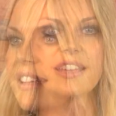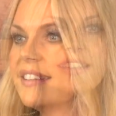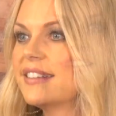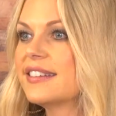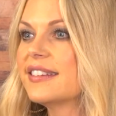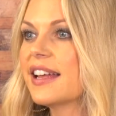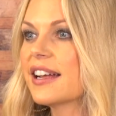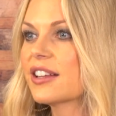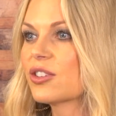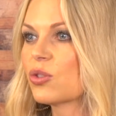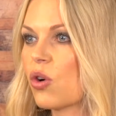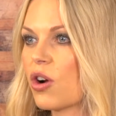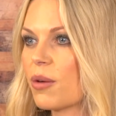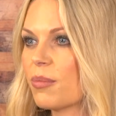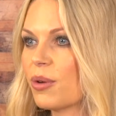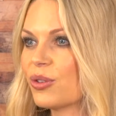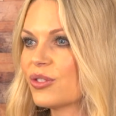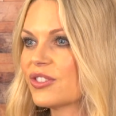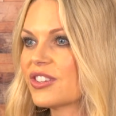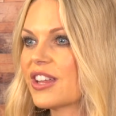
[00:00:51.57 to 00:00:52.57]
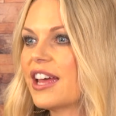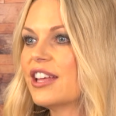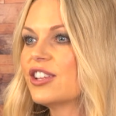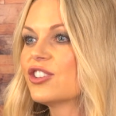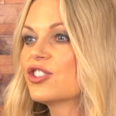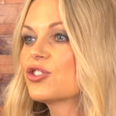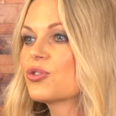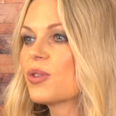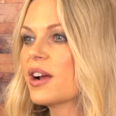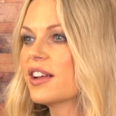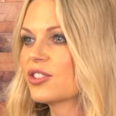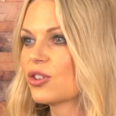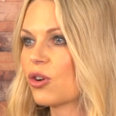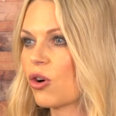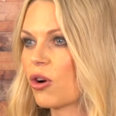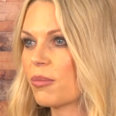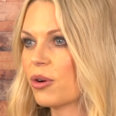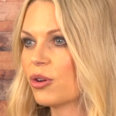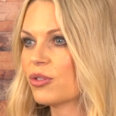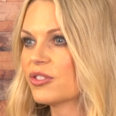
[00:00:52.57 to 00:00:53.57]
sex hormones, stress
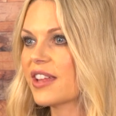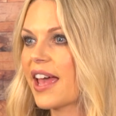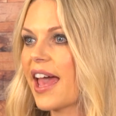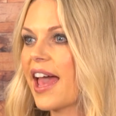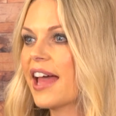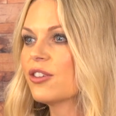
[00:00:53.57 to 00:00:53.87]
hormones,